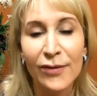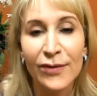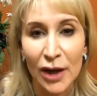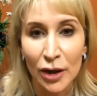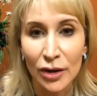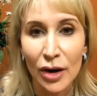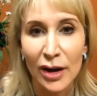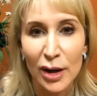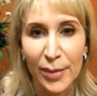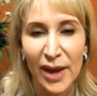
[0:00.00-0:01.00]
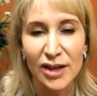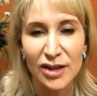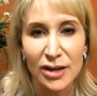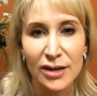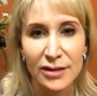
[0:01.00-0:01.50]
fear on a
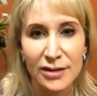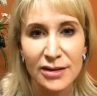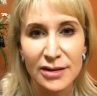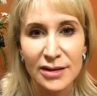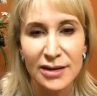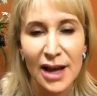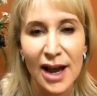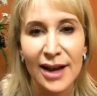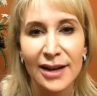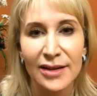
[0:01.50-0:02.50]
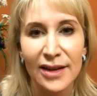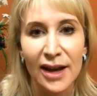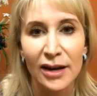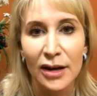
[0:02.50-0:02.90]
patient's side that